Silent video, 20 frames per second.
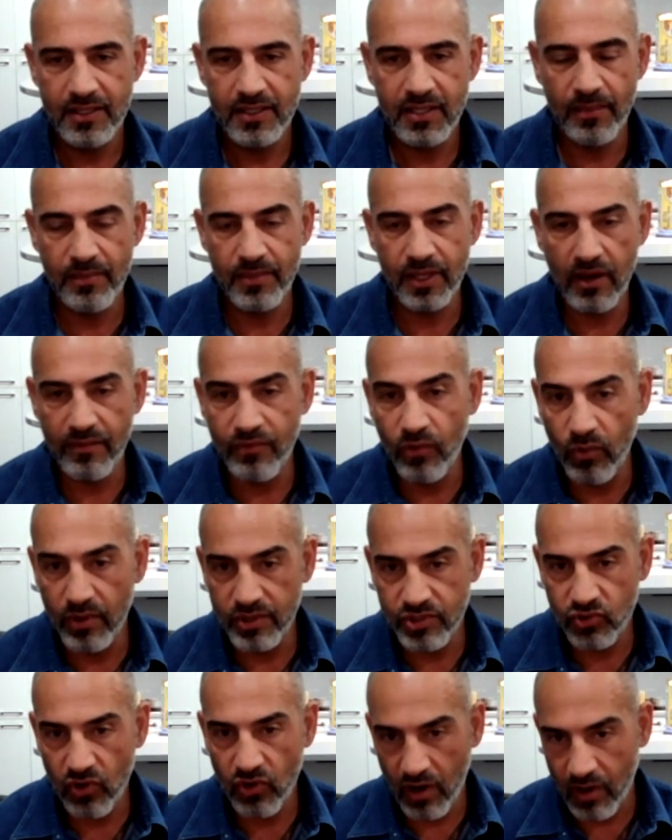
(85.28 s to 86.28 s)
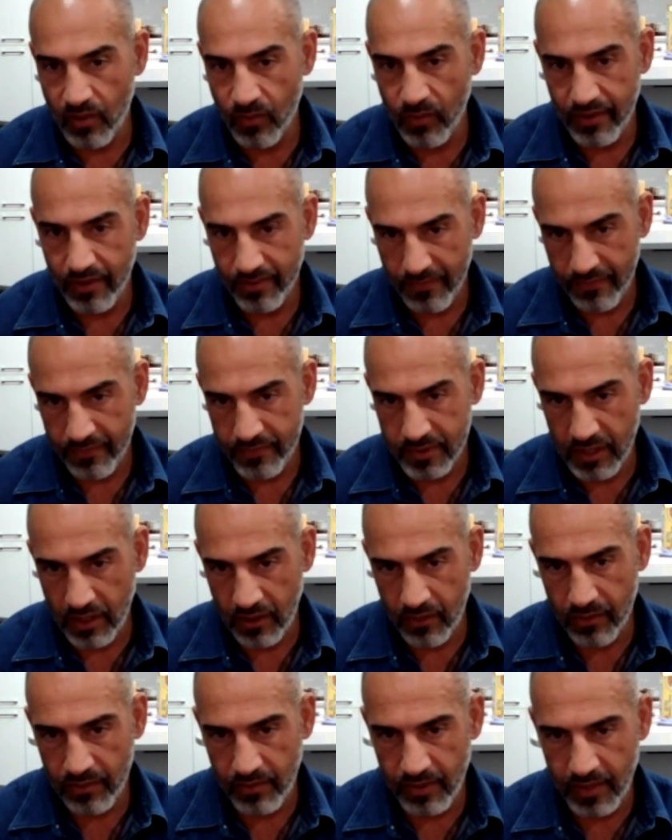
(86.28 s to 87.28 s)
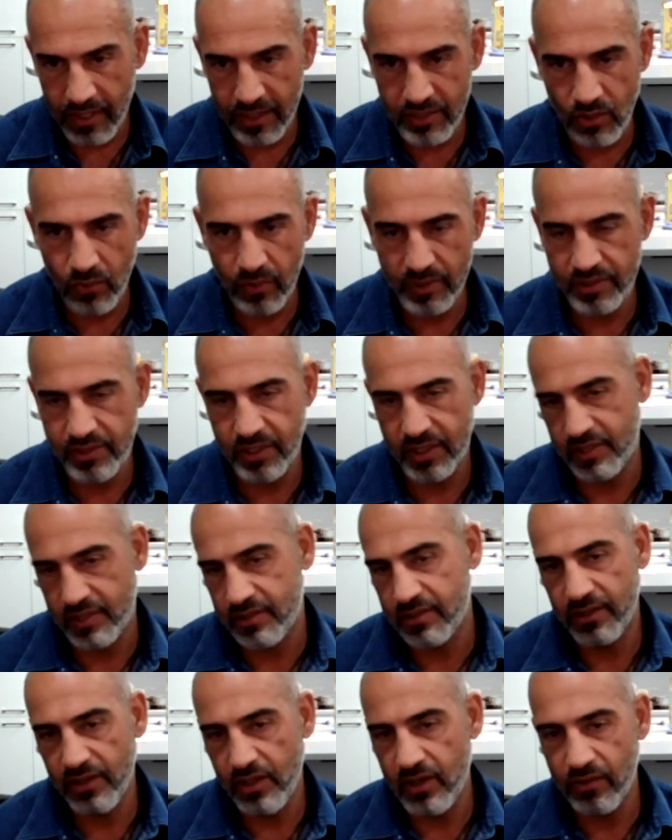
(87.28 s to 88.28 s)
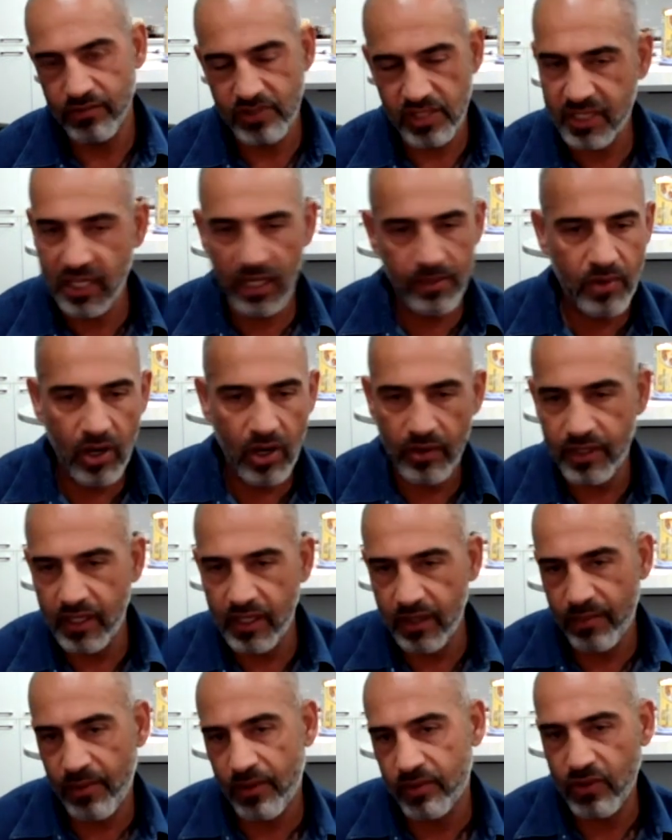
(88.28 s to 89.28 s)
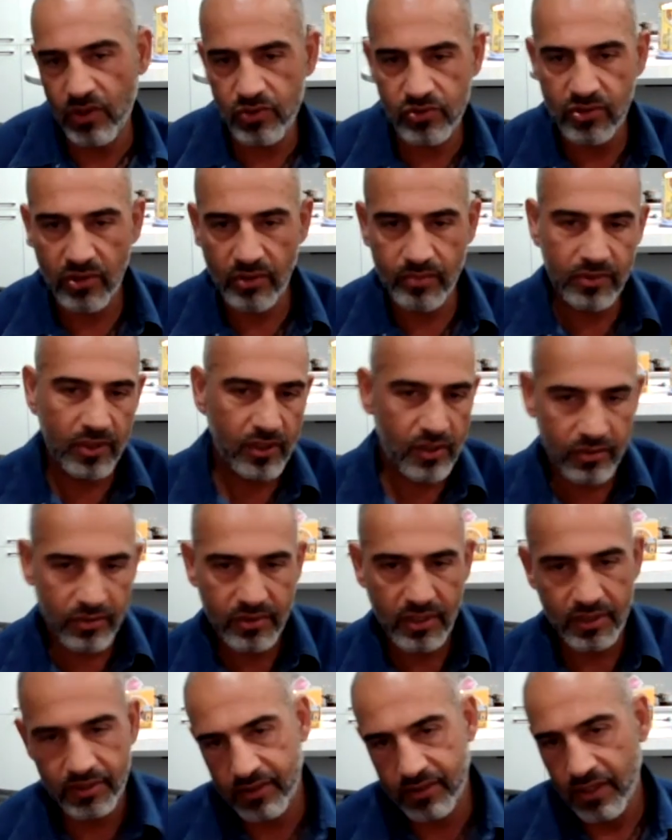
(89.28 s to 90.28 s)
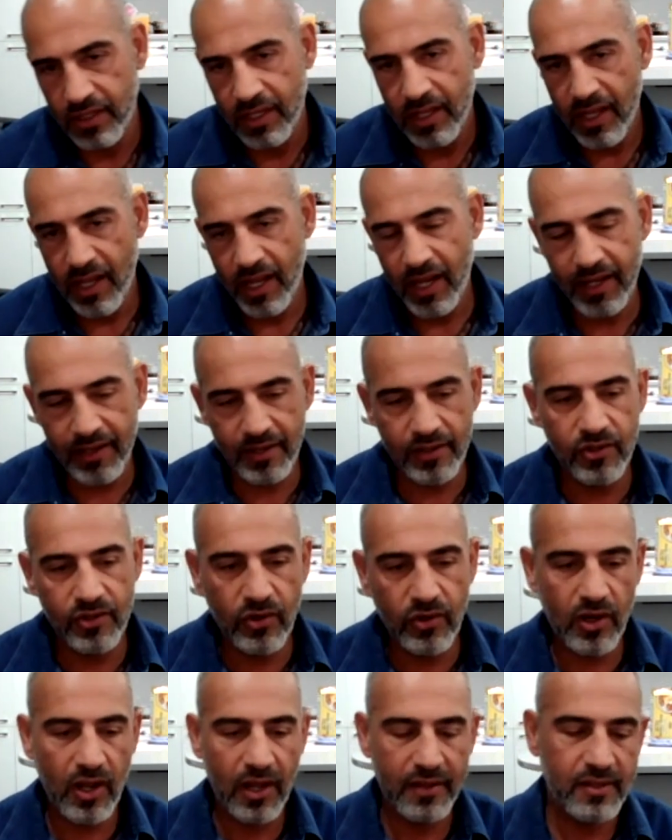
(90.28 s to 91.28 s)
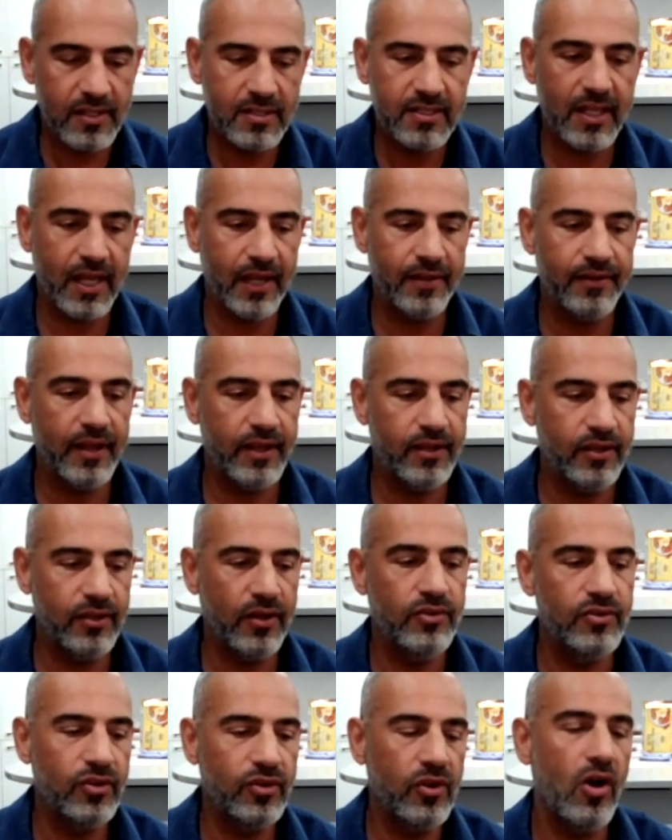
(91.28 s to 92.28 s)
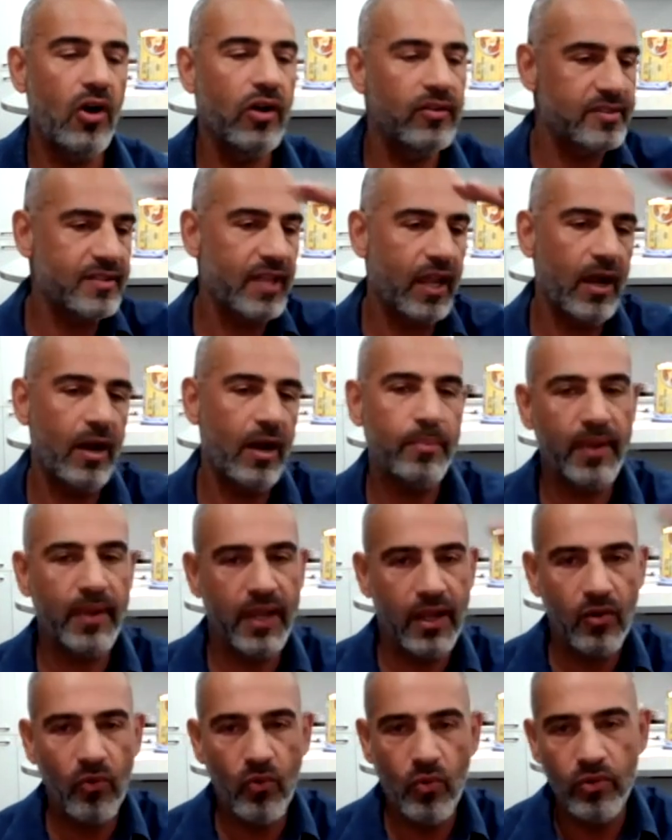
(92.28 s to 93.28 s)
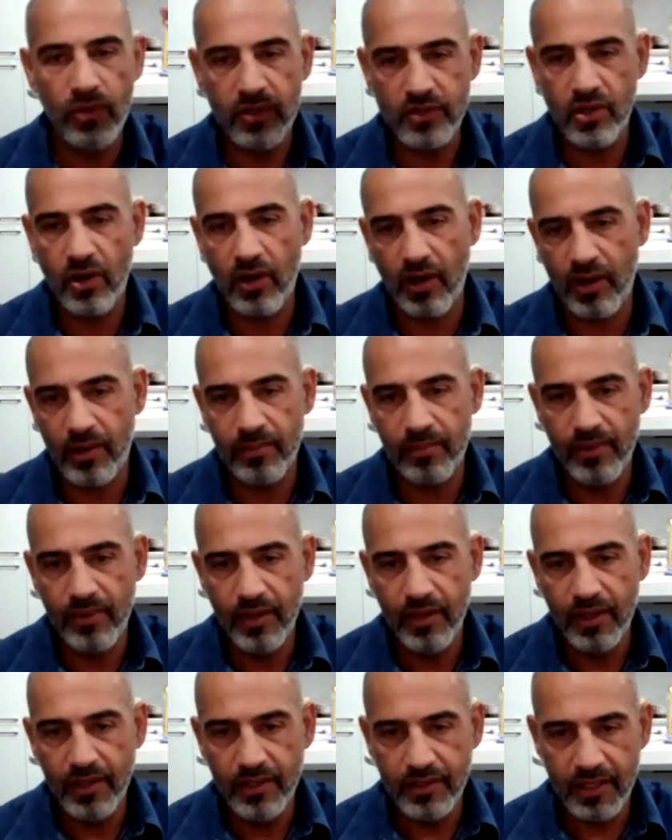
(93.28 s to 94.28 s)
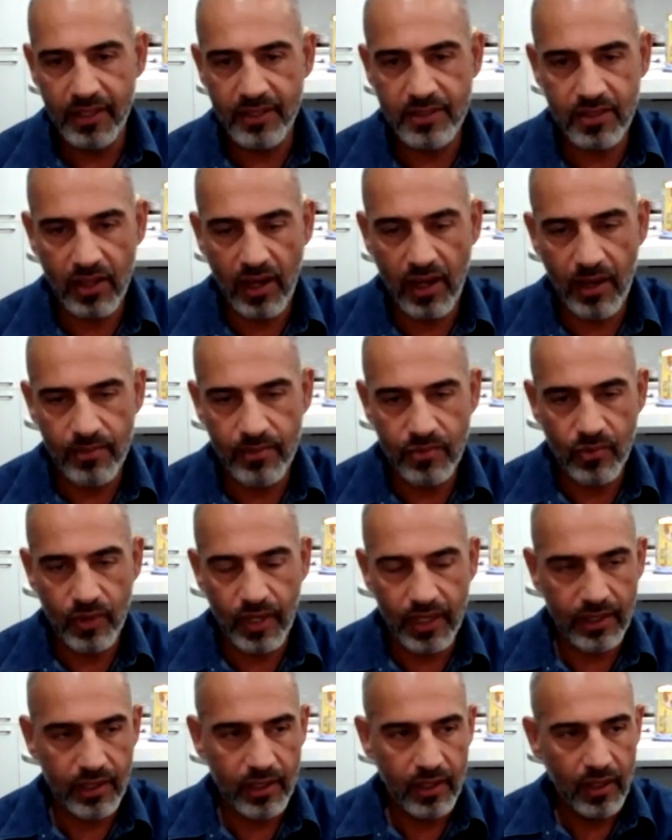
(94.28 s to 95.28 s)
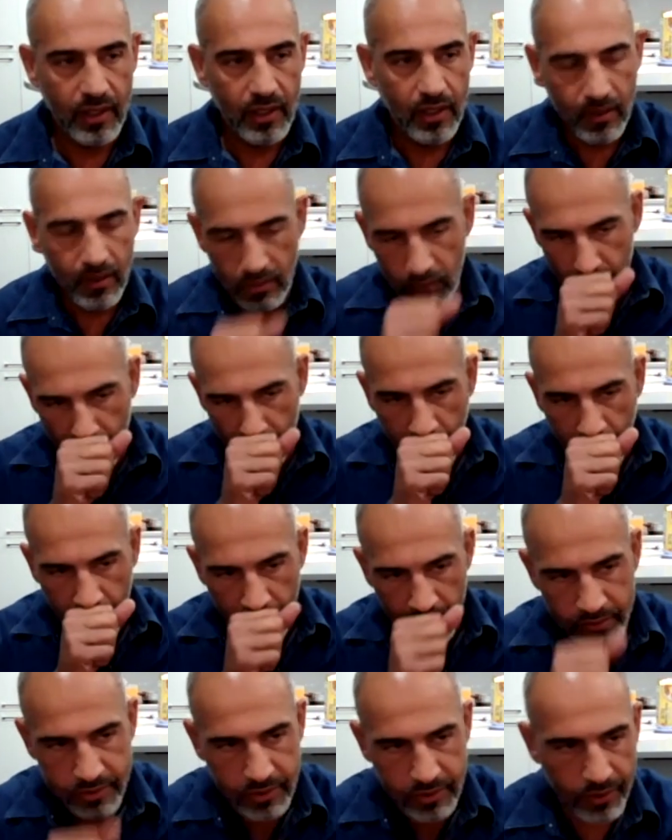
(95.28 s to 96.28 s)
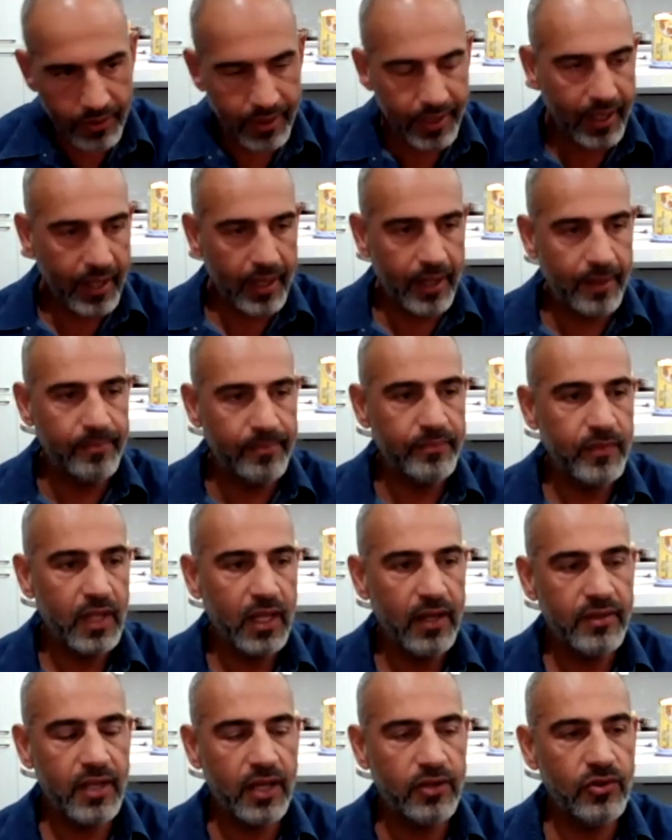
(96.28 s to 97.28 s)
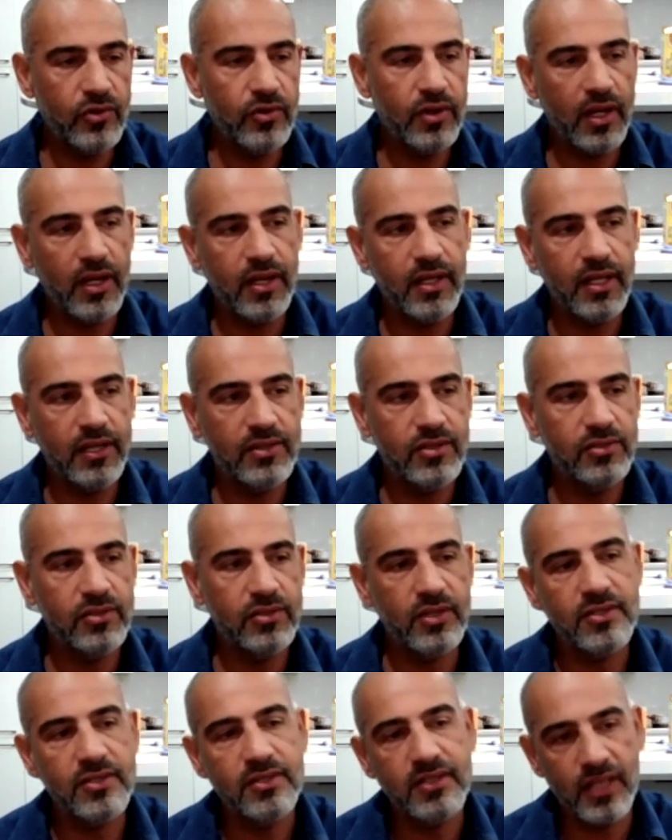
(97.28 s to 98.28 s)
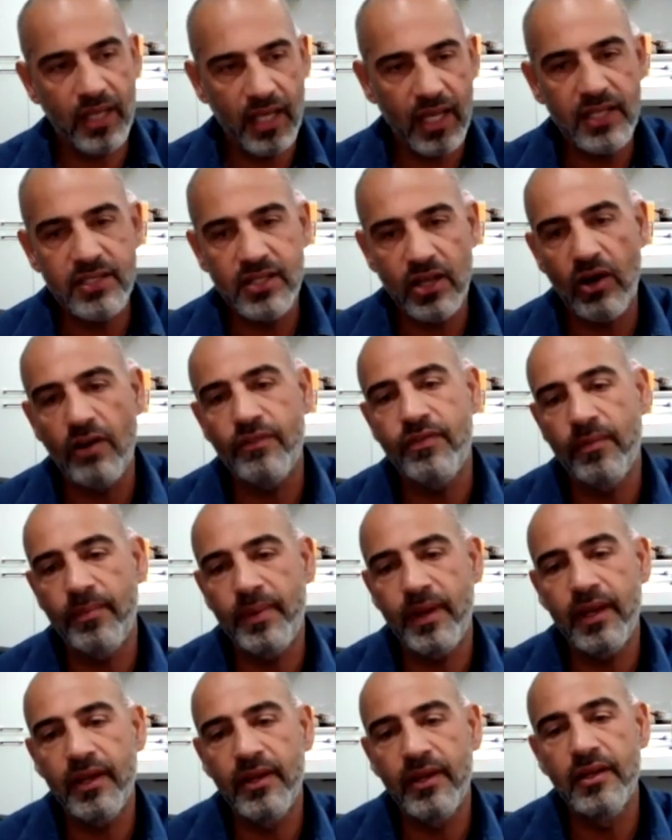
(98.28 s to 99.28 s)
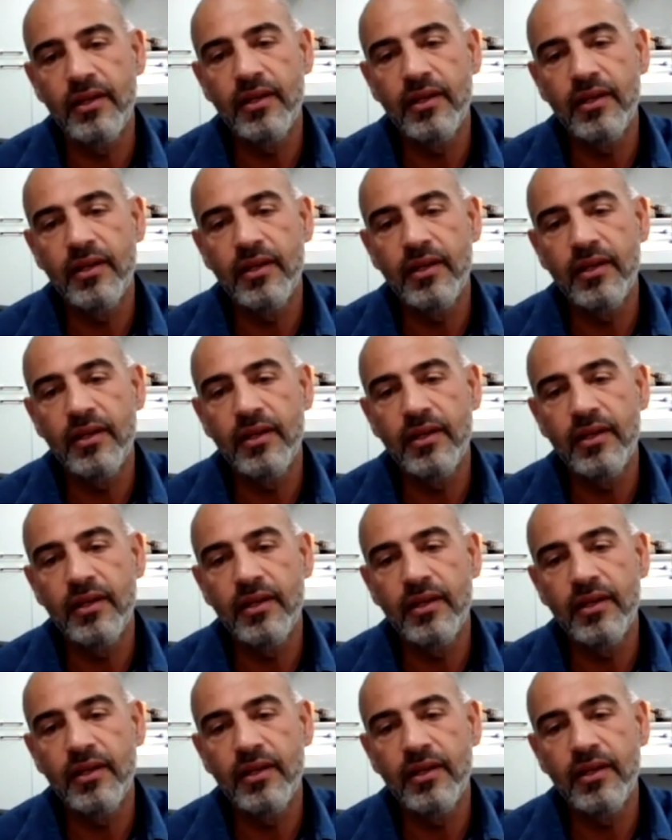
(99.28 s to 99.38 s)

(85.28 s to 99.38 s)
Something I've always struggled with. So it's always just, you know, just keep going, don't stop, you know, just. And you got to understand that, you know, you can't stay up here all the time. There's times when, that you're going to need to just ease it off a bit,